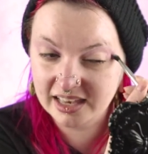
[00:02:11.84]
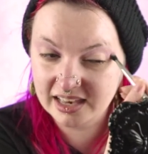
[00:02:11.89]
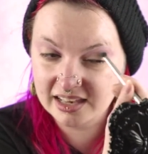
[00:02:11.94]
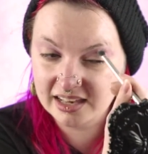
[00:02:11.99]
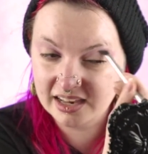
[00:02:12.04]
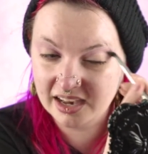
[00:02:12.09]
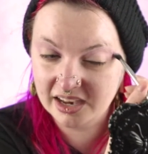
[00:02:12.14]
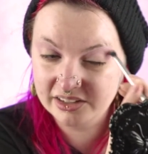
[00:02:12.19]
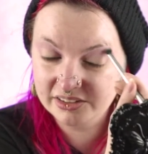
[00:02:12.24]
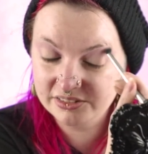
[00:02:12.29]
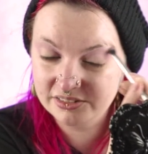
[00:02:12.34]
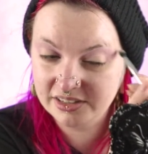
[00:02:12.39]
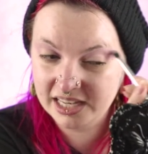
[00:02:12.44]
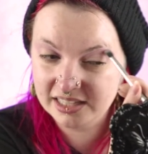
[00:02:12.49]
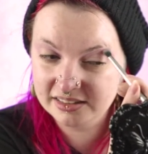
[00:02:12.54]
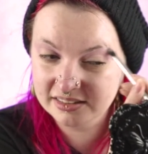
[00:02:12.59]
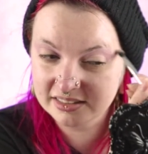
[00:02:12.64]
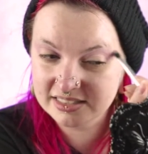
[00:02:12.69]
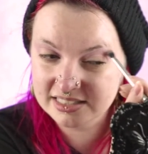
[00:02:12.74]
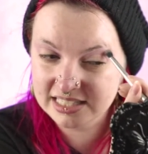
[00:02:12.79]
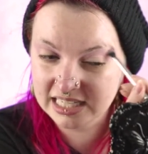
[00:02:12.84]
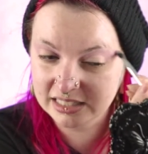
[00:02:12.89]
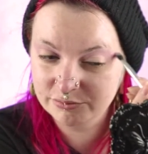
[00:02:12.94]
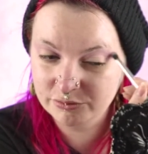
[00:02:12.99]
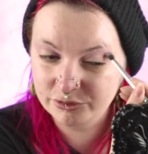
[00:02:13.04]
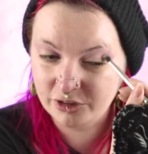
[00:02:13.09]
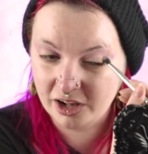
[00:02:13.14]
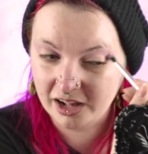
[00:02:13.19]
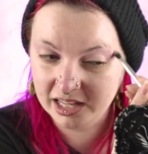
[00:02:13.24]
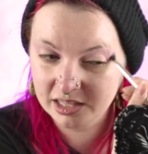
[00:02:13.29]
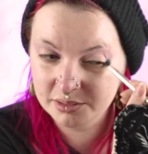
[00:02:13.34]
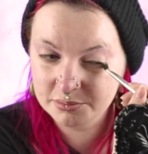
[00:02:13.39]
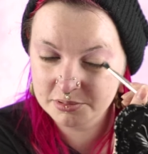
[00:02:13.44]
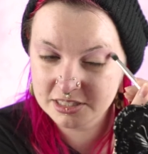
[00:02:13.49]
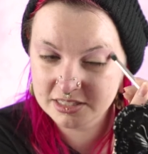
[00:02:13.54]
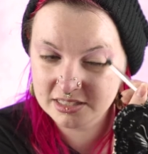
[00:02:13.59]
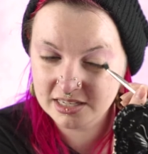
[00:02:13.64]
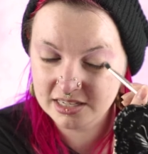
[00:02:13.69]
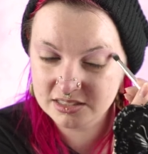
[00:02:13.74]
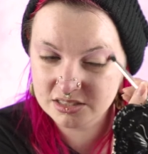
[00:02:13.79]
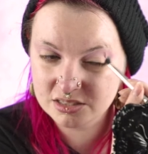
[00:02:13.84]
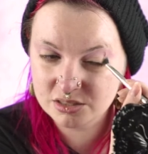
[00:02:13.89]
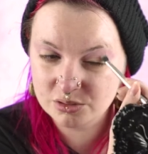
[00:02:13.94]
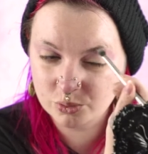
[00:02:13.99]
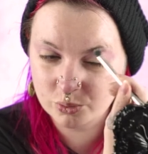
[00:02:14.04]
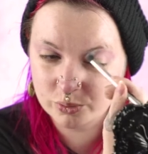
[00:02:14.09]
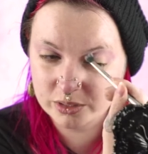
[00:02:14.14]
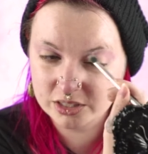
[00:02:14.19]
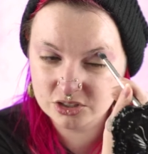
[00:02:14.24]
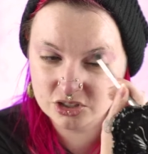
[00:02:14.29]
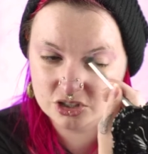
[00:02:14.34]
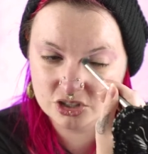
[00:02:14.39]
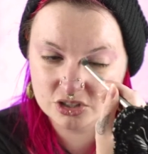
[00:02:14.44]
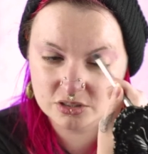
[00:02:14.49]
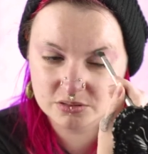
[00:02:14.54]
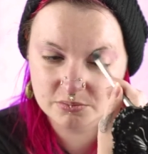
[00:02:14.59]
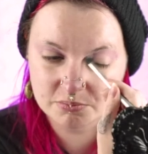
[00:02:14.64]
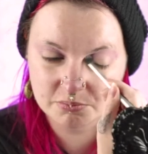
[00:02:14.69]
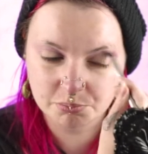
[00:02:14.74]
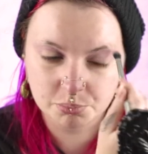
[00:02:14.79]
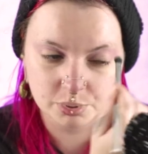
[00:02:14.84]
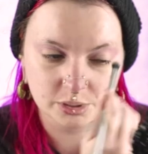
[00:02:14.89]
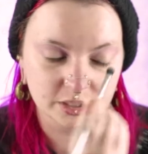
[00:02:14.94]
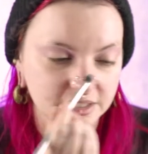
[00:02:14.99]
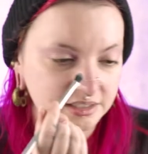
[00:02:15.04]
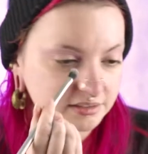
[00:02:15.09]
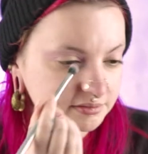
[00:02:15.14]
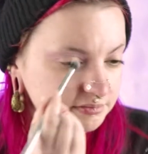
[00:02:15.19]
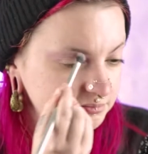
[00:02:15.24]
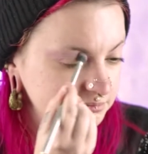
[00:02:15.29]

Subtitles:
kind of had the same vibes as The Witch, but